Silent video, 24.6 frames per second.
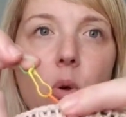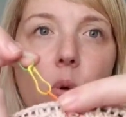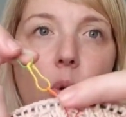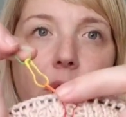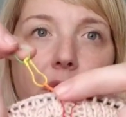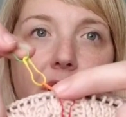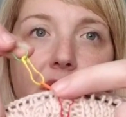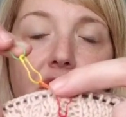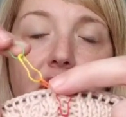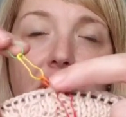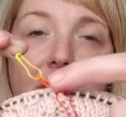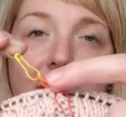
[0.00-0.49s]

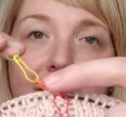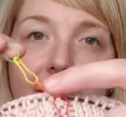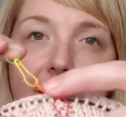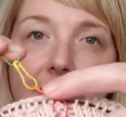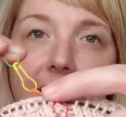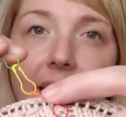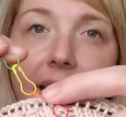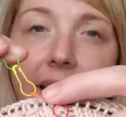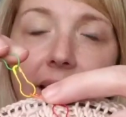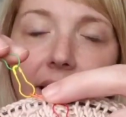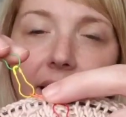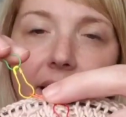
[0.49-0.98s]
Orange is the
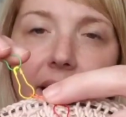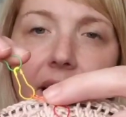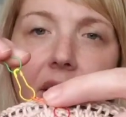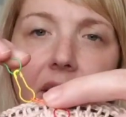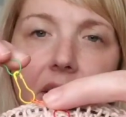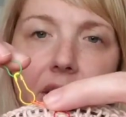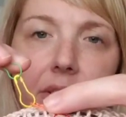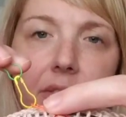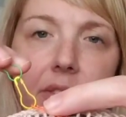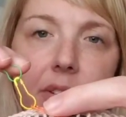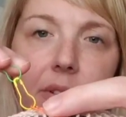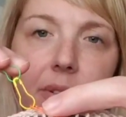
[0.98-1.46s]
second
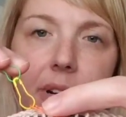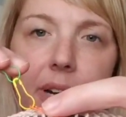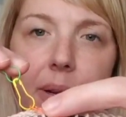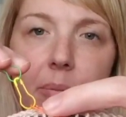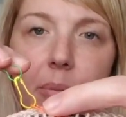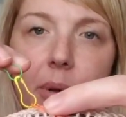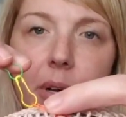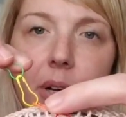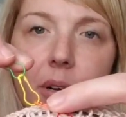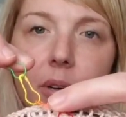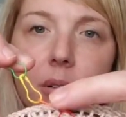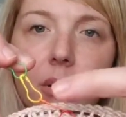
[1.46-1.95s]
color of the
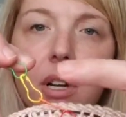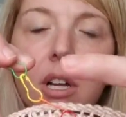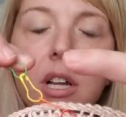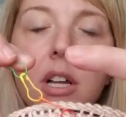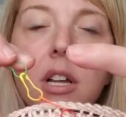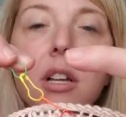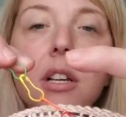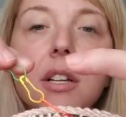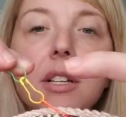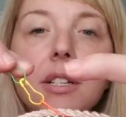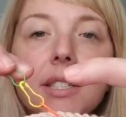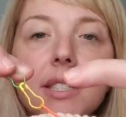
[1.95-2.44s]
rainbow,
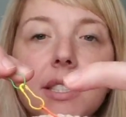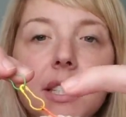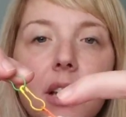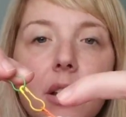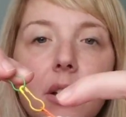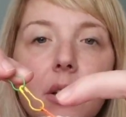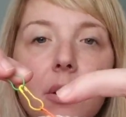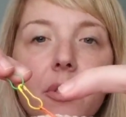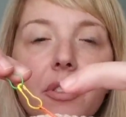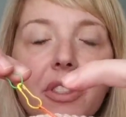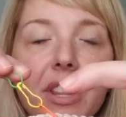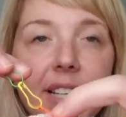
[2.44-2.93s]

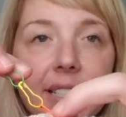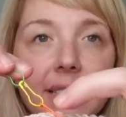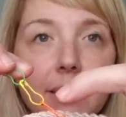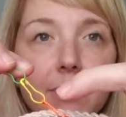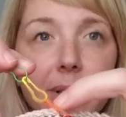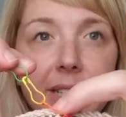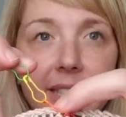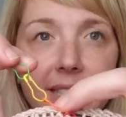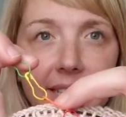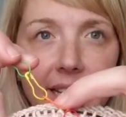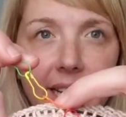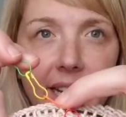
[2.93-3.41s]
so
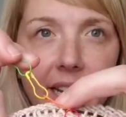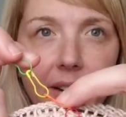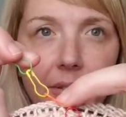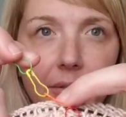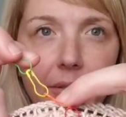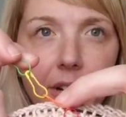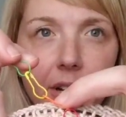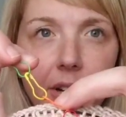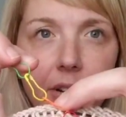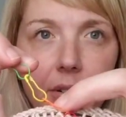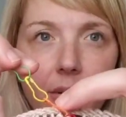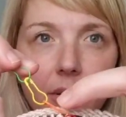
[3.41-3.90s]
that's my
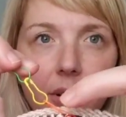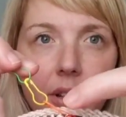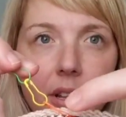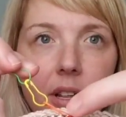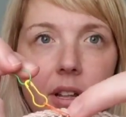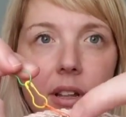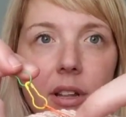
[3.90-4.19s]
second row.